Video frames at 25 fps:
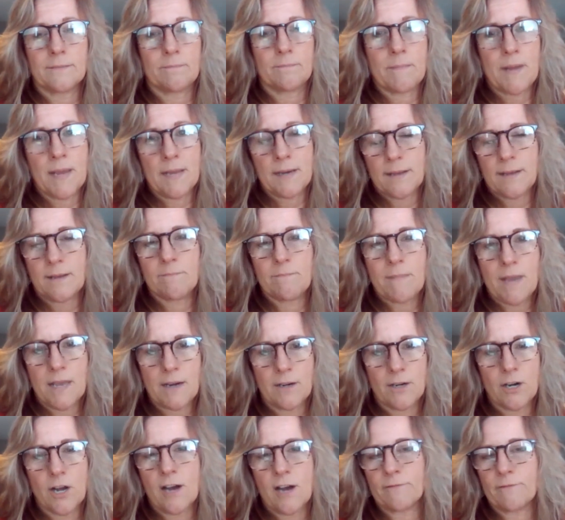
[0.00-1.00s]
made
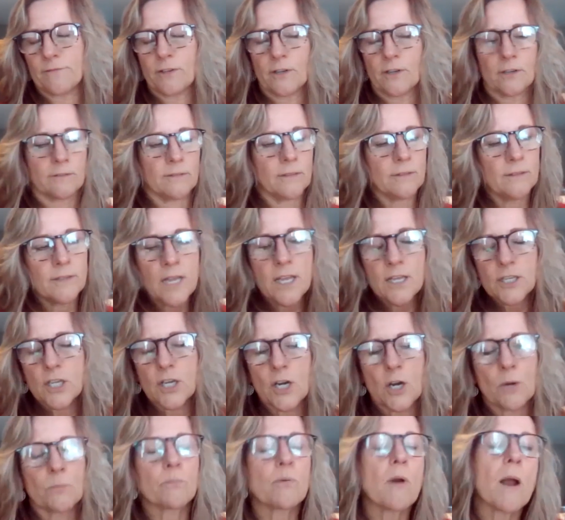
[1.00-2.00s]
an offer.
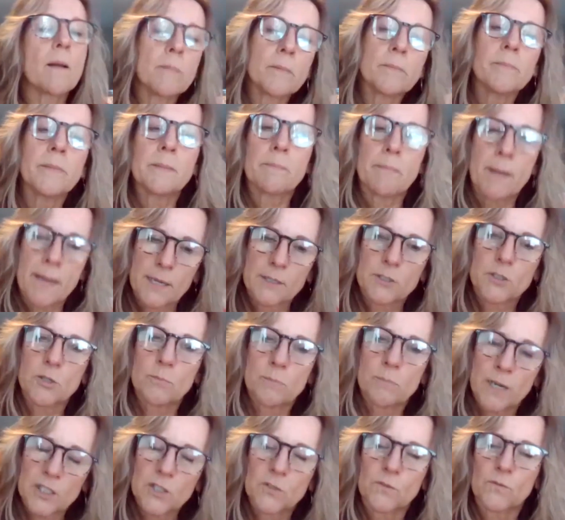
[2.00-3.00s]
Probably paid
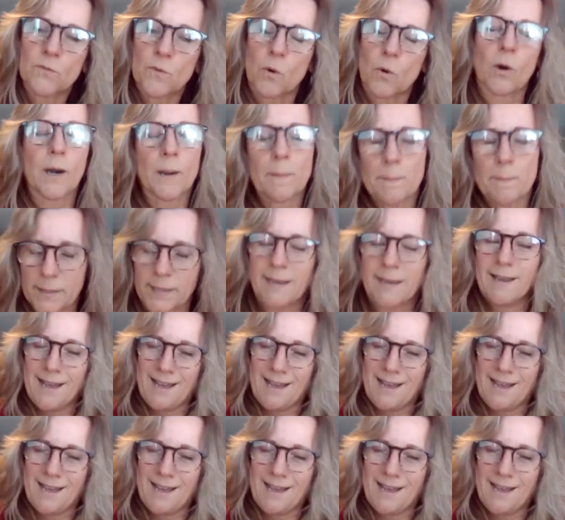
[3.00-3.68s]
too much for it